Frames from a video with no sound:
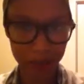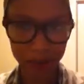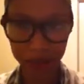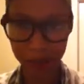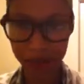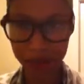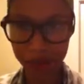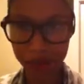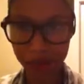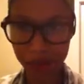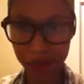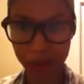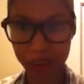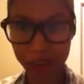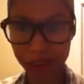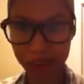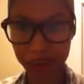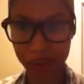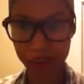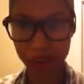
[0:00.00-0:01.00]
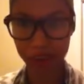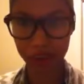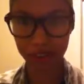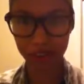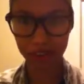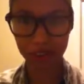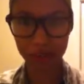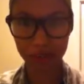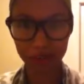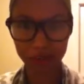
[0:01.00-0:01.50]
who signs you in and gets
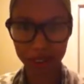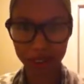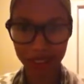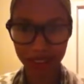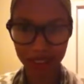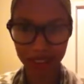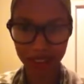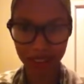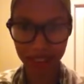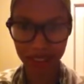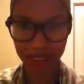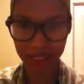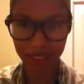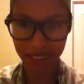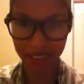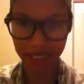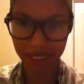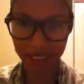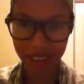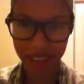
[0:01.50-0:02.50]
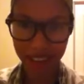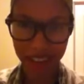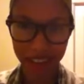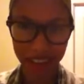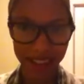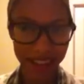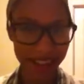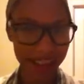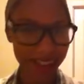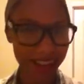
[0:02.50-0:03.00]
your room key.
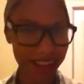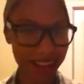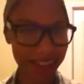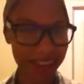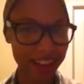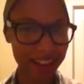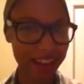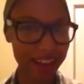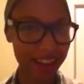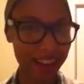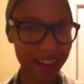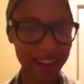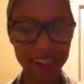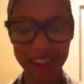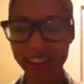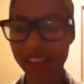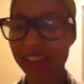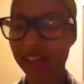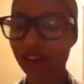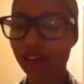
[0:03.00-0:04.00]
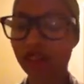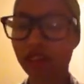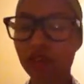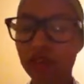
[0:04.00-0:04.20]
And then, like, it's like a